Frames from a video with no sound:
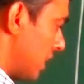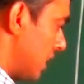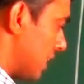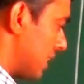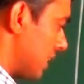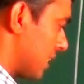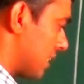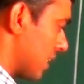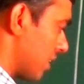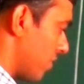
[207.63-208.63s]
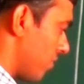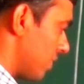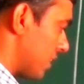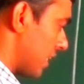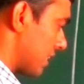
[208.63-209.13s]
intersection with
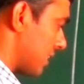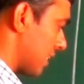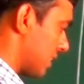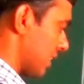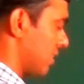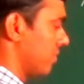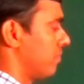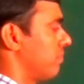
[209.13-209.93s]
x-axis.